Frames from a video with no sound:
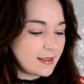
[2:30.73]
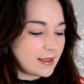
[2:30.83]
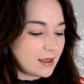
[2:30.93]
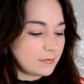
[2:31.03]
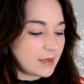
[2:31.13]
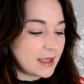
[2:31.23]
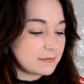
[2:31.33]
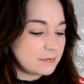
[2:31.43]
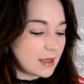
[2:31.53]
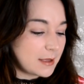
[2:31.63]

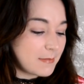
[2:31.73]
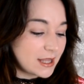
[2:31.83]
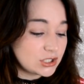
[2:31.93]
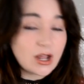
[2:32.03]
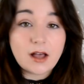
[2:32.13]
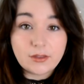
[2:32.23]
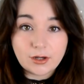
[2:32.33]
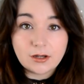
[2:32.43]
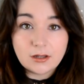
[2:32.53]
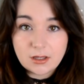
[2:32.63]
I imagine
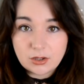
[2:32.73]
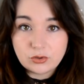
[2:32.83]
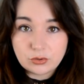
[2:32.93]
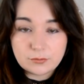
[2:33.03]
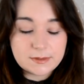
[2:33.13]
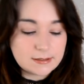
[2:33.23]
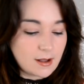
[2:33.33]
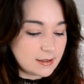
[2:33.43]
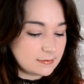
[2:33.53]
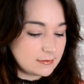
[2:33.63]
other groups
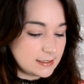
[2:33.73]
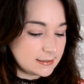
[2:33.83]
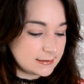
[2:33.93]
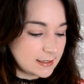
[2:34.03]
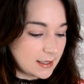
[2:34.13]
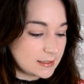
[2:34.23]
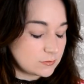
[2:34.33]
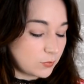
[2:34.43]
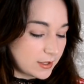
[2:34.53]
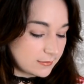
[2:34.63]
got these
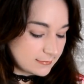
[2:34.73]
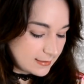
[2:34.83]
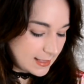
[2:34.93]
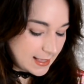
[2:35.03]
as well,